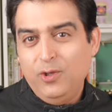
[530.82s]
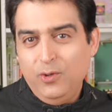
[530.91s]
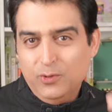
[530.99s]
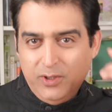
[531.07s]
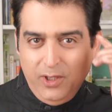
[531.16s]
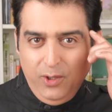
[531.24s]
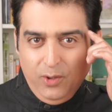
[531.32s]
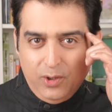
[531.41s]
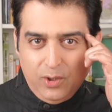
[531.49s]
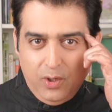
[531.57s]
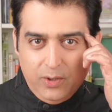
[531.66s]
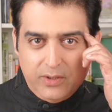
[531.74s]
using
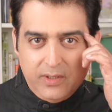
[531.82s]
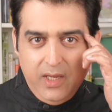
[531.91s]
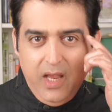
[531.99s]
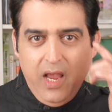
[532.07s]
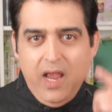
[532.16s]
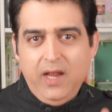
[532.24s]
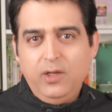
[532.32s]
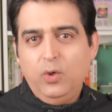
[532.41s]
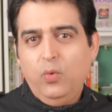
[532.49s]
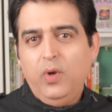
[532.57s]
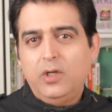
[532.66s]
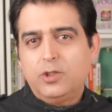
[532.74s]
your thoughts, and
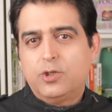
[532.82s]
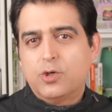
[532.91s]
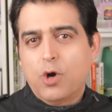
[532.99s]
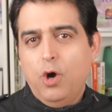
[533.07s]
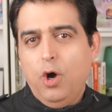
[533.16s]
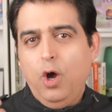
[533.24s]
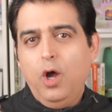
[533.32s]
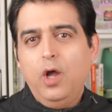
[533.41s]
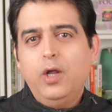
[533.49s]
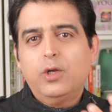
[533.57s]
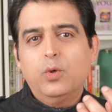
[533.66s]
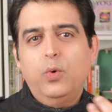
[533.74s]
you will draw
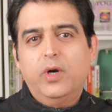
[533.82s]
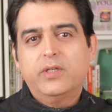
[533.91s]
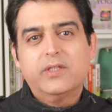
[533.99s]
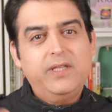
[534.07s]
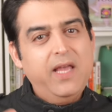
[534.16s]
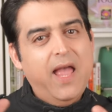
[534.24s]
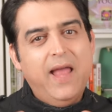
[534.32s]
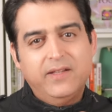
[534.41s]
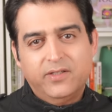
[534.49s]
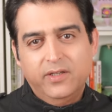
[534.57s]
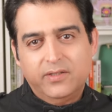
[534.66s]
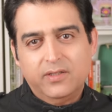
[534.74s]
towards the
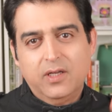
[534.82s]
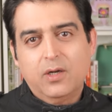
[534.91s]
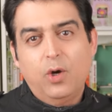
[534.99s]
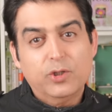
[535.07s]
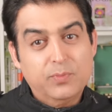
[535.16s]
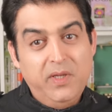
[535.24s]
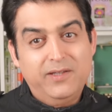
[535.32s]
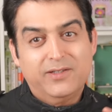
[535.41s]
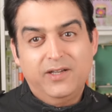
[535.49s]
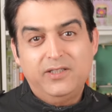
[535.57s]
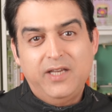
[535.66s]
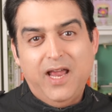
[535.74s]
answers. The cosmic
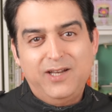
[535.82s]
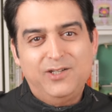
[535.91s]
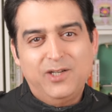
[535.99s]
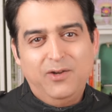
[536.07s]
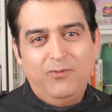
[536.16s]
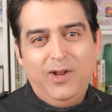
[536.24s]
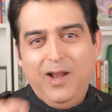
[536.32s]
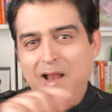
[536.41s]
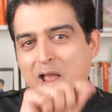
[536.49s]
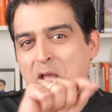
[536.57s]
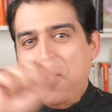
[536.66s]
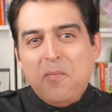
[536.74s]
search engine will
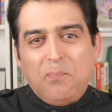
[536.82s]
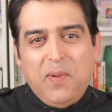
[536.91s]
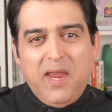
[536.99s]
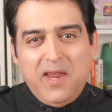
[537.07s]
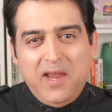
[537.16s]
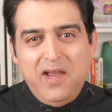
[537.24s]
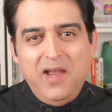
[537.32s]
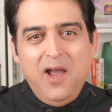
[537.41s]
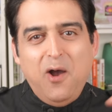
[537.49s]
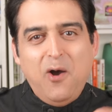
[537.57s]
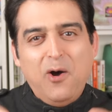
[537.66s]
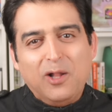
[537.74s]
ping
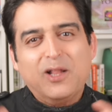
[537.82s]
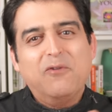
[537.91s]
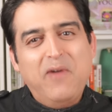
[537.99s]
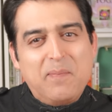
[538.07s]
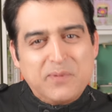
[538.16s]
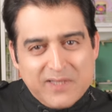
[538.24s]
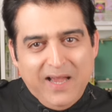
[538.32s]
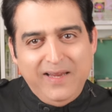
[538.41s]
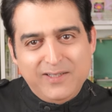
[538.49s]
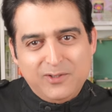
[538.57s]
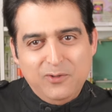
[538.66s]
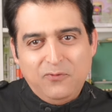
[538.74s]
all the
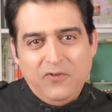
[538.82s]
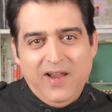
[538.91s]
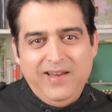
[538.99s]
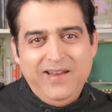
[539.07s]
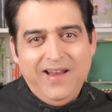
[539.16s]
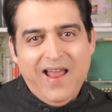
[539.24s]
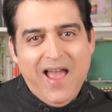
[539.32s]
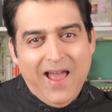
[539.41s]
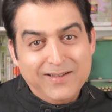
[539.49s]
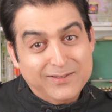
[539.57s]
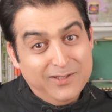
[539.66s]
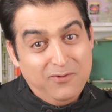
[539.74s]
websites to find an
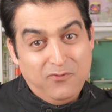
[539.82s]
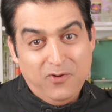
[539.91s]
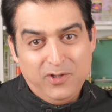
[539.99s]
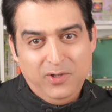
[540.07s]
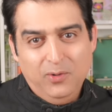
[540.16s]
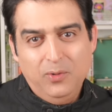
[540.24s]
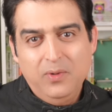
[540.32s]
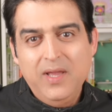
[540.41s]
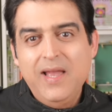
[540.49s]
answer for you.